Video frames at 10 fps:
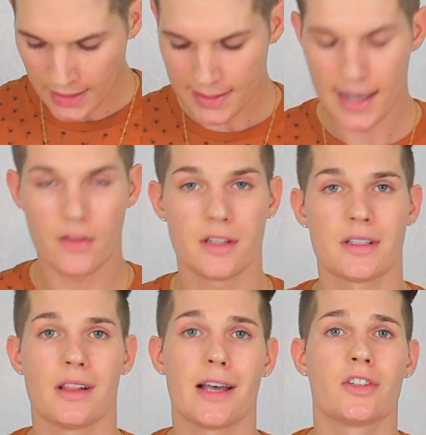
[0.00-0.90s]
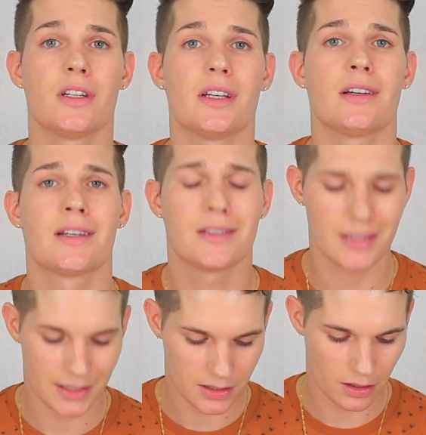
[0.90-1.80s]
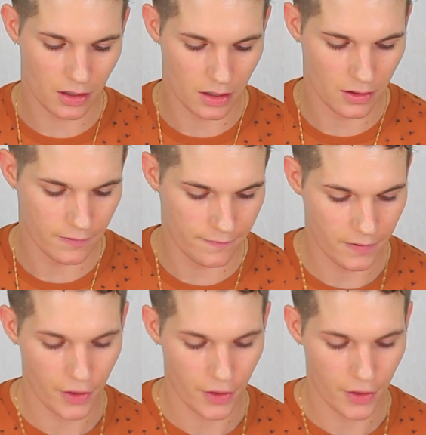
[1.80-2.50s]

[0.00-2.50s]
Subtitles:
Now, this collection did consist of